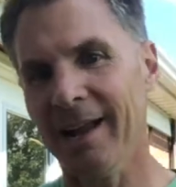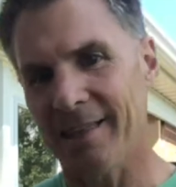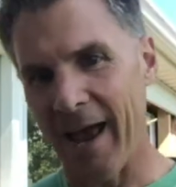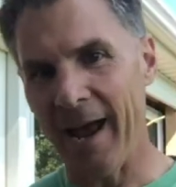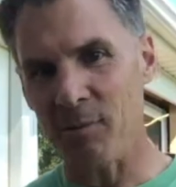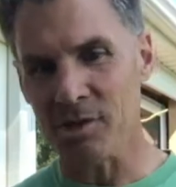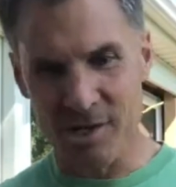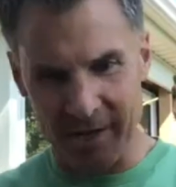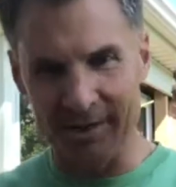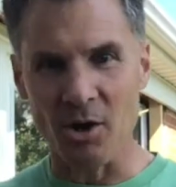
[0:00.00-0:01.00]

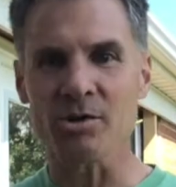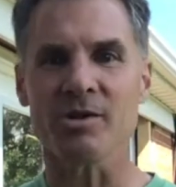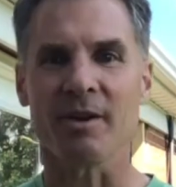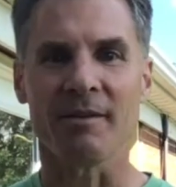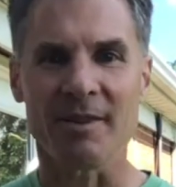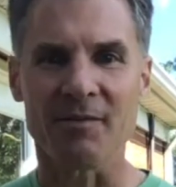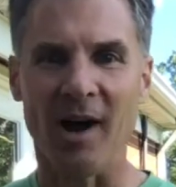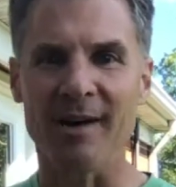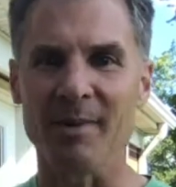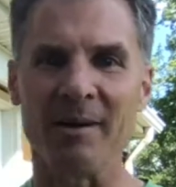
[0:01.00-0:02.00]
those are the
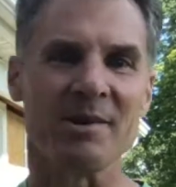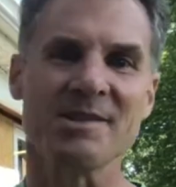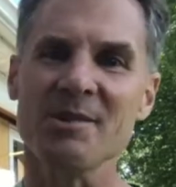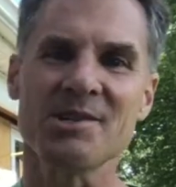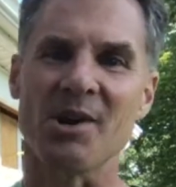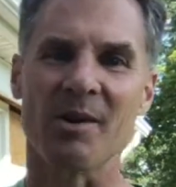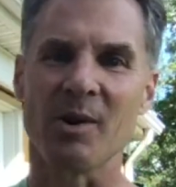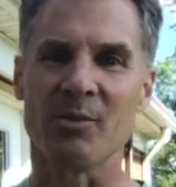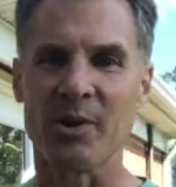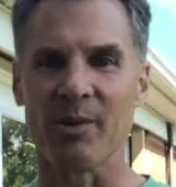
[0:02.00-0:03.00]
fond memories. We started
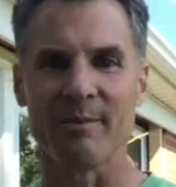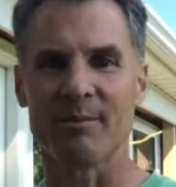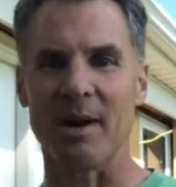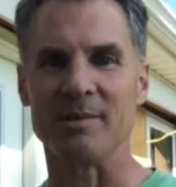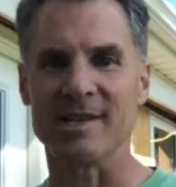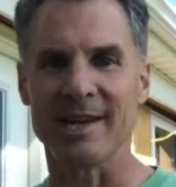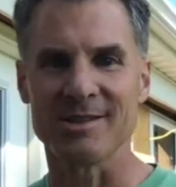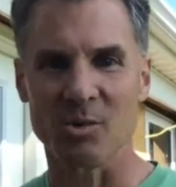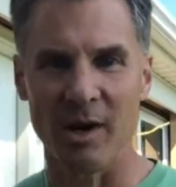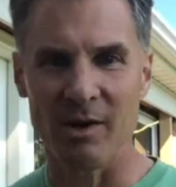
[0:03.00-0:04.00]
when we were probably 10,
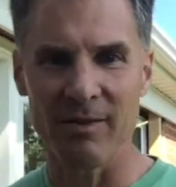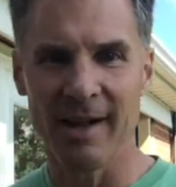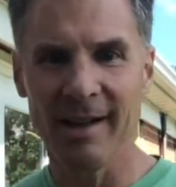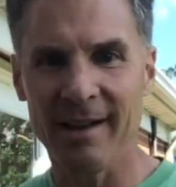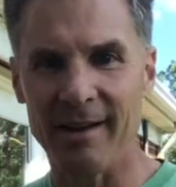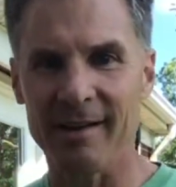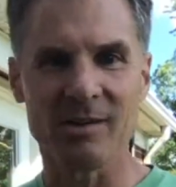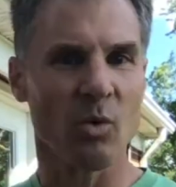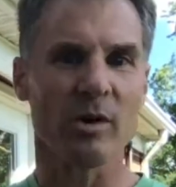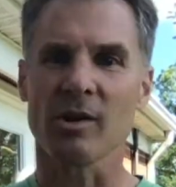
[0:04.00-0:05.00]
12, and
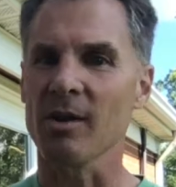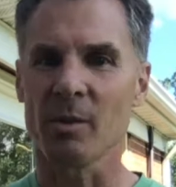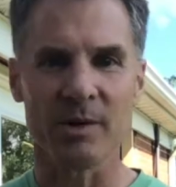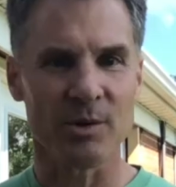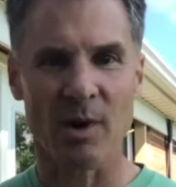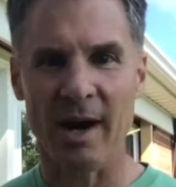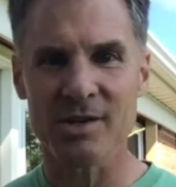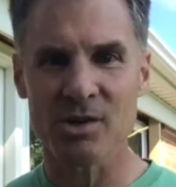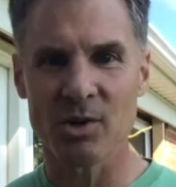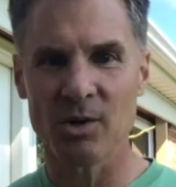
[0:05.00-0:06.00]
worked all the way through high
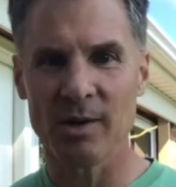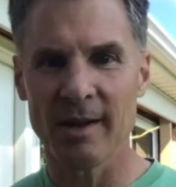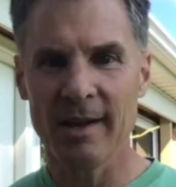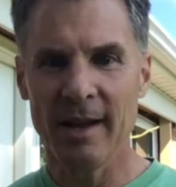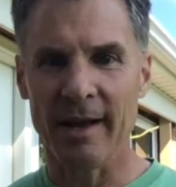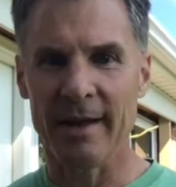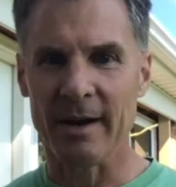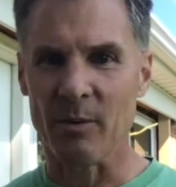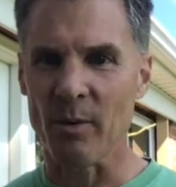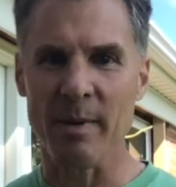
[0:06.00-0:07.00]
school. And I
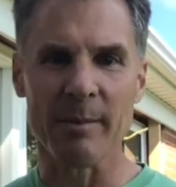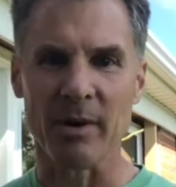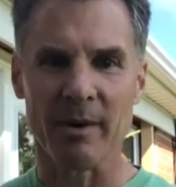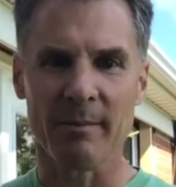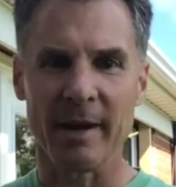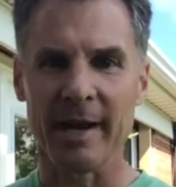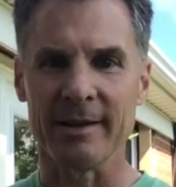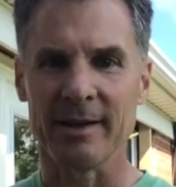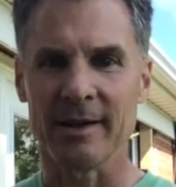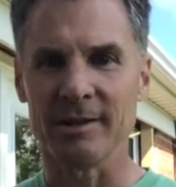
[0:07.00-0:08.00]
remember,
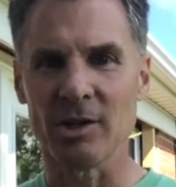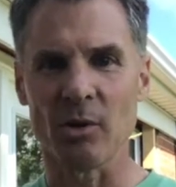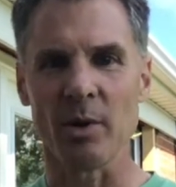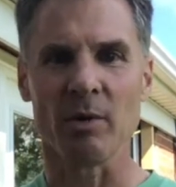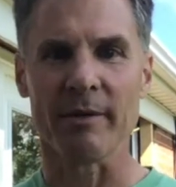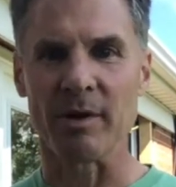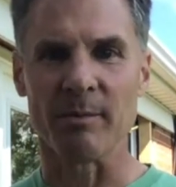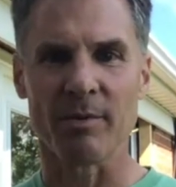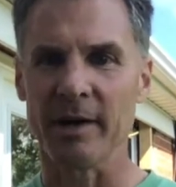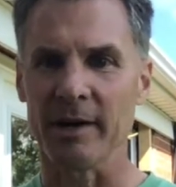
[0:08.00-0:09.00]
man, we were lifting
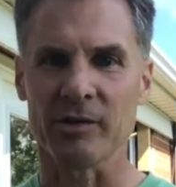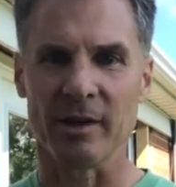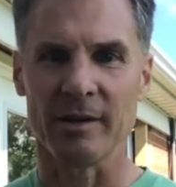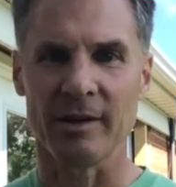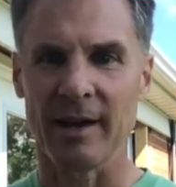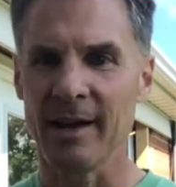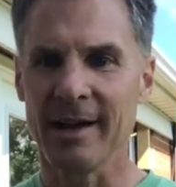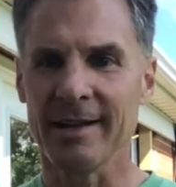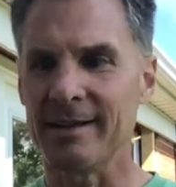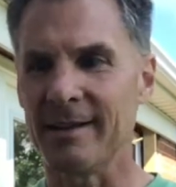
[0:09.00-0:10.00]
bricks, and
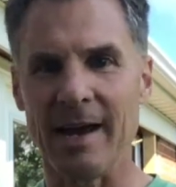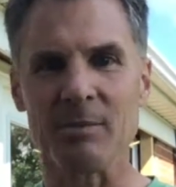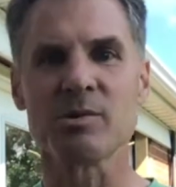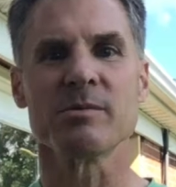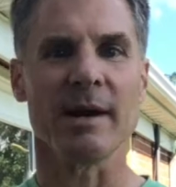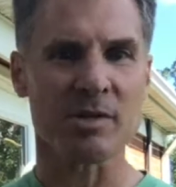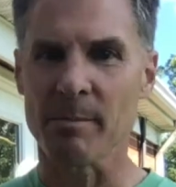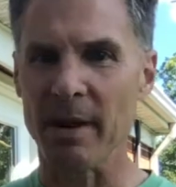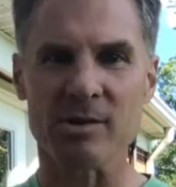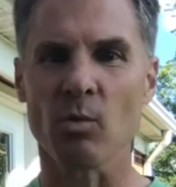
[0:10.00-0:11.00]
that was the
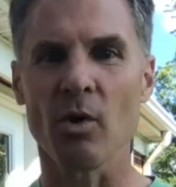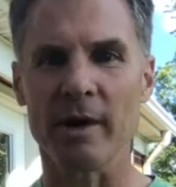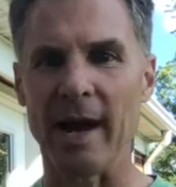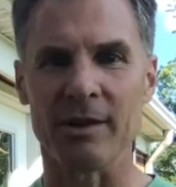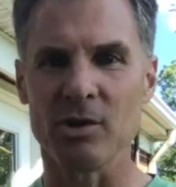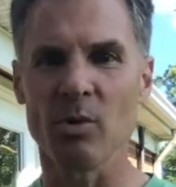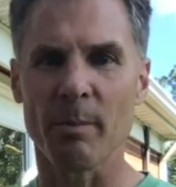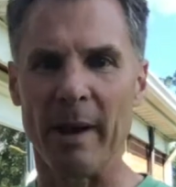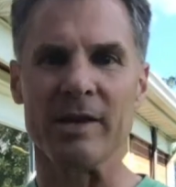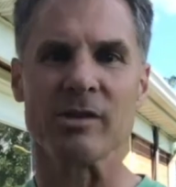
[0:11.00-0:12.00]
best workout. You were
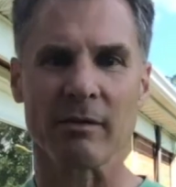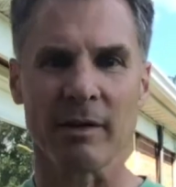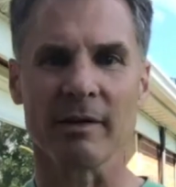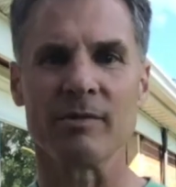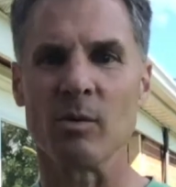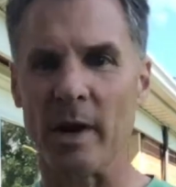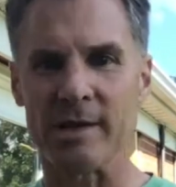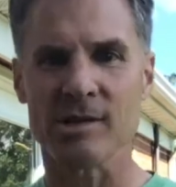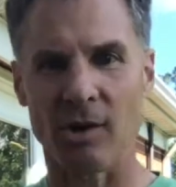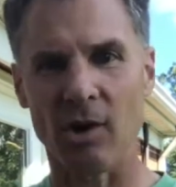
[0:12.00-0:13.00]
basically lifting
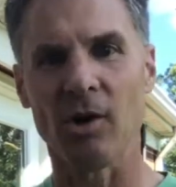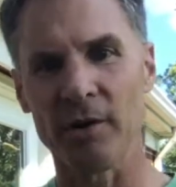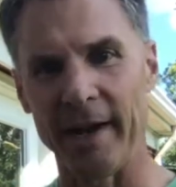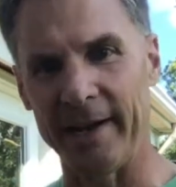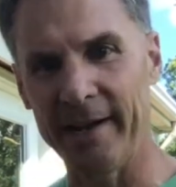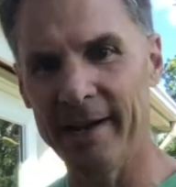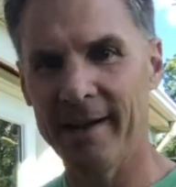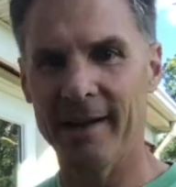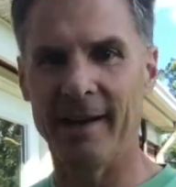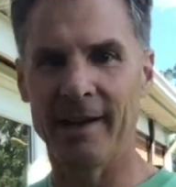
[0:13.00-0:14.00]
weights all day.
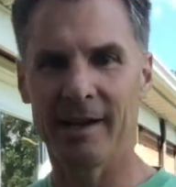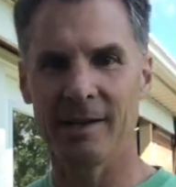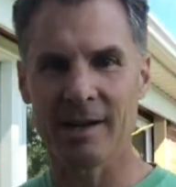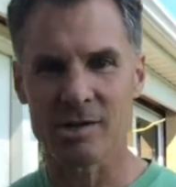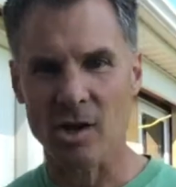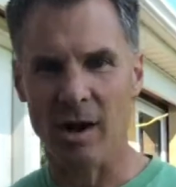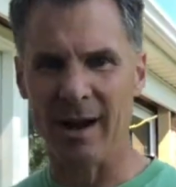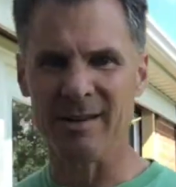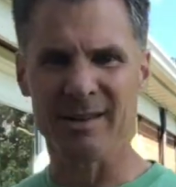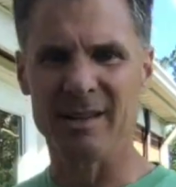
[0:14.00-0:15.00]
And so
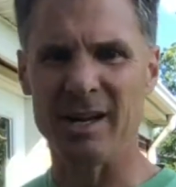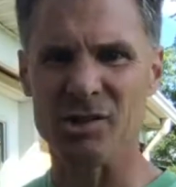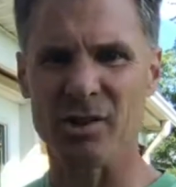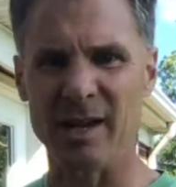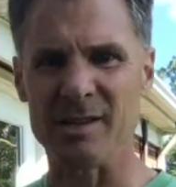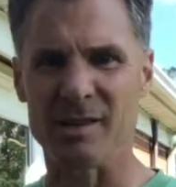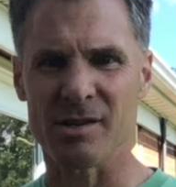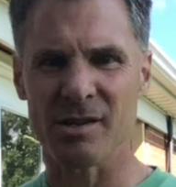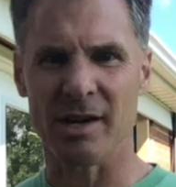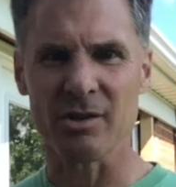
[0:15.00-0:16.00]
I'm not sure that's a
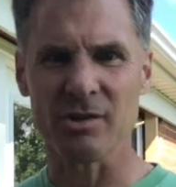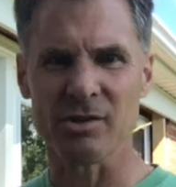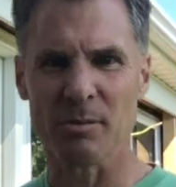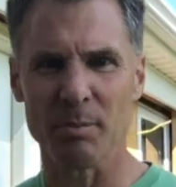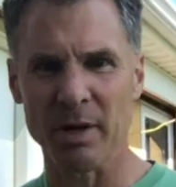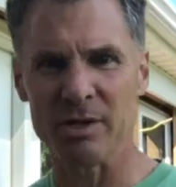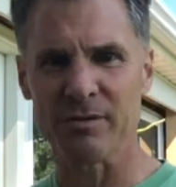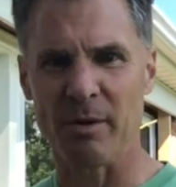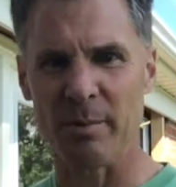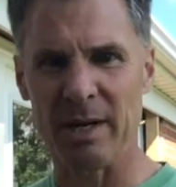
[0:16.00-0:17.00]
sales pitch
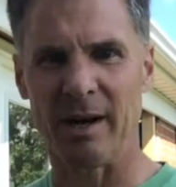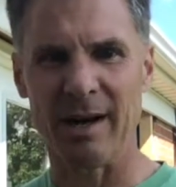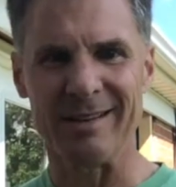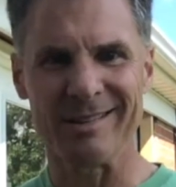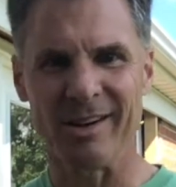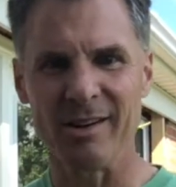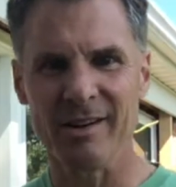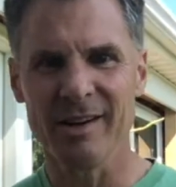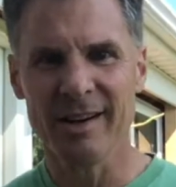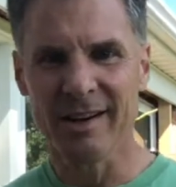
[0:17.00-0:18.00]
for being a hod
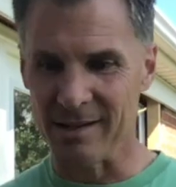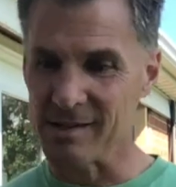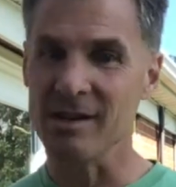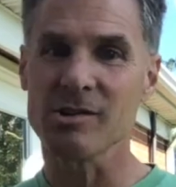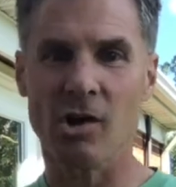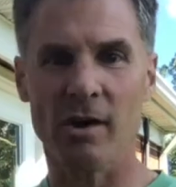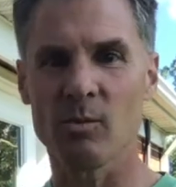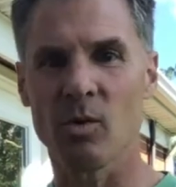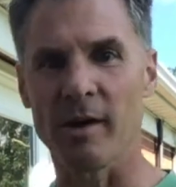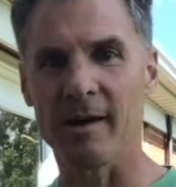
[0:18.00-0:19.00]
carrier, because it is hard
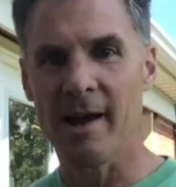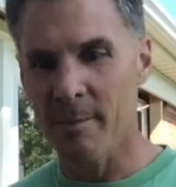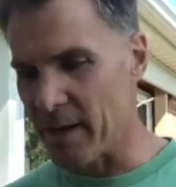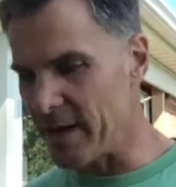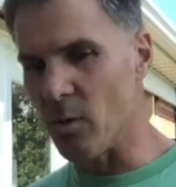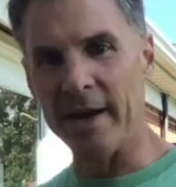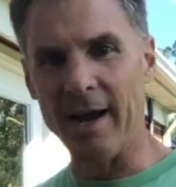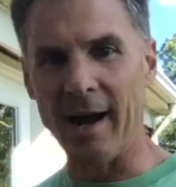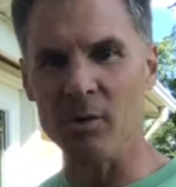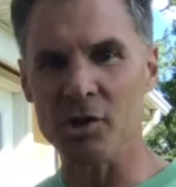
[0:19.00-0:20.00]
work. But anyway,
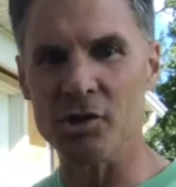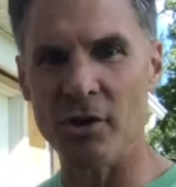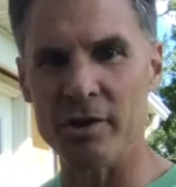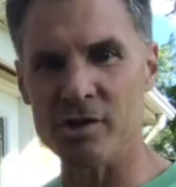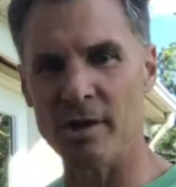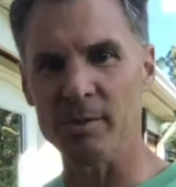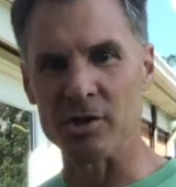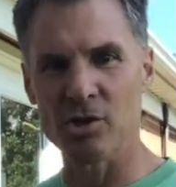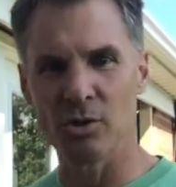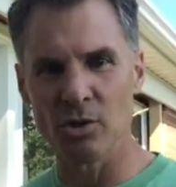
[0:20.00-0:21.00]
I want to show you some of the
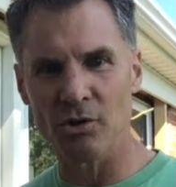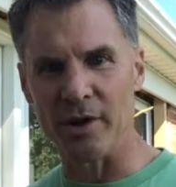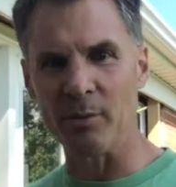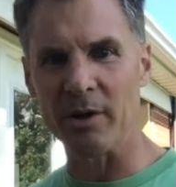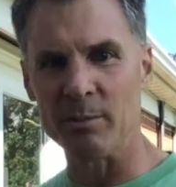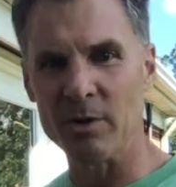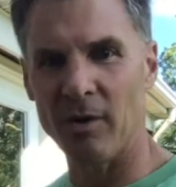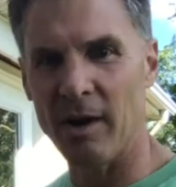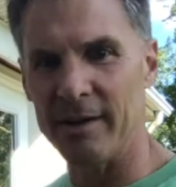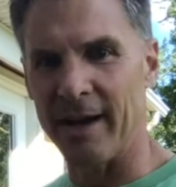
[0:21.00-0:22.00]
tools, and then we're going to move
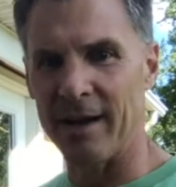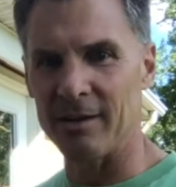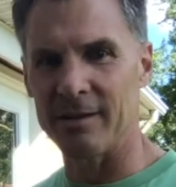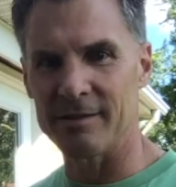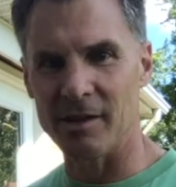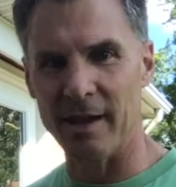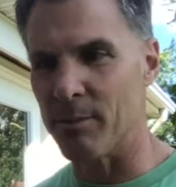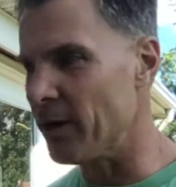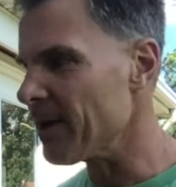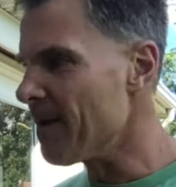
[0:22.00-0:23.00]
on to how to lay
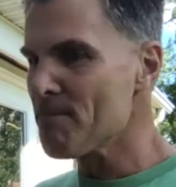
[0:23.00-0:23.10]
brick.